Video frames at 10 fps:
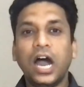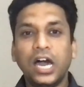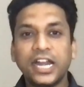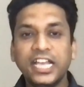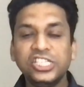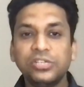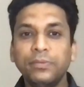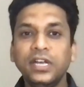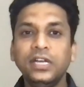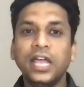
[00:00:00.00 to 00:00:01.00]

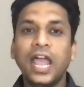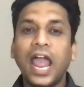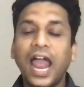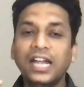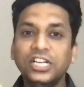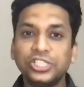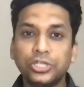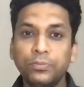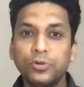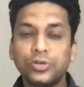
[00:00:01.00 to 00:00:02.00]
arrangement and
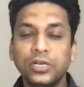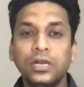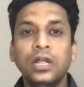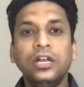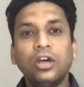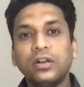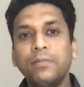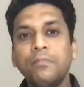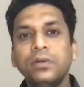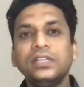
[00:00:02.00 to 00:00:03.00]
distribution. Now
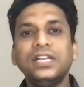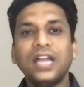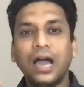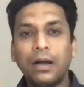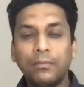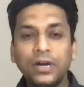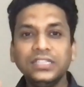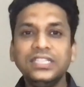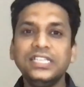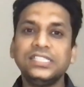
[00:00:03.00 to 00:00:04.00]
remember that
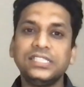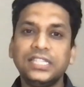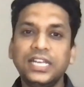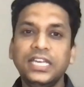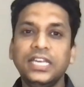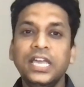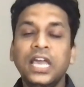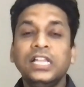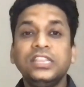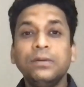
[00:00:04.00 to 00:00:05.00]
among these three,
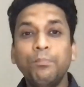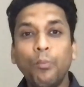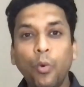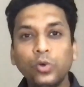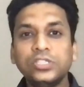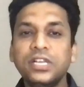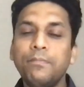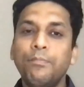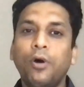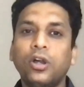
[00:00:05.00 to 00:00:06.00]
the most
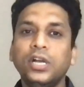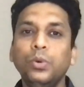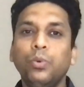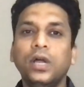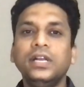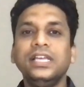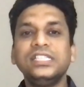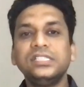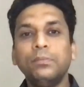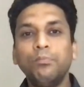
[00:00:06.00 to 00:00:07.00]
important one
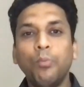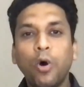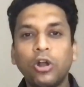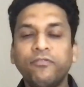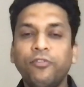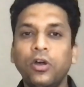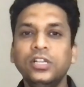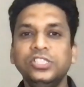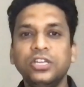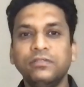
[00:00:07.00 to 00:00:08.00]
is the
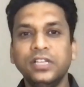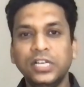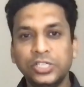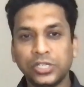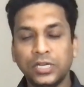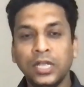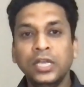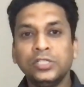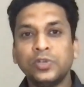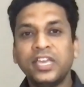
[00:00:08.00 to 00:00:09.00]
morphology of the lesion.
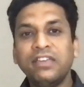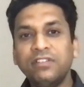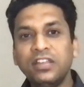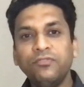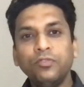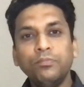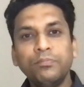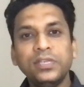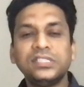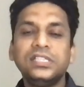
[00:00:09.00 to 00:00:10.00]
So even if you
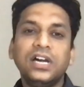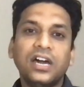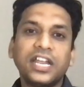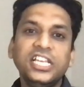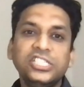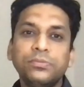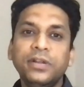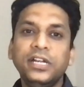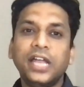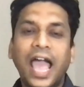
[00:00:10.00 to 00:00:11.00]
miss the
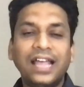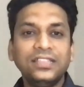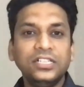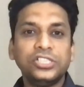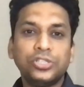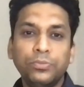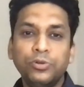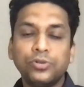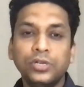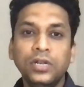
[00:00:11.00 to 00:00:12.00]
arrangement and the
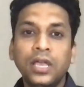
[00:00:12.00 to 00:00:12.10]
distribution,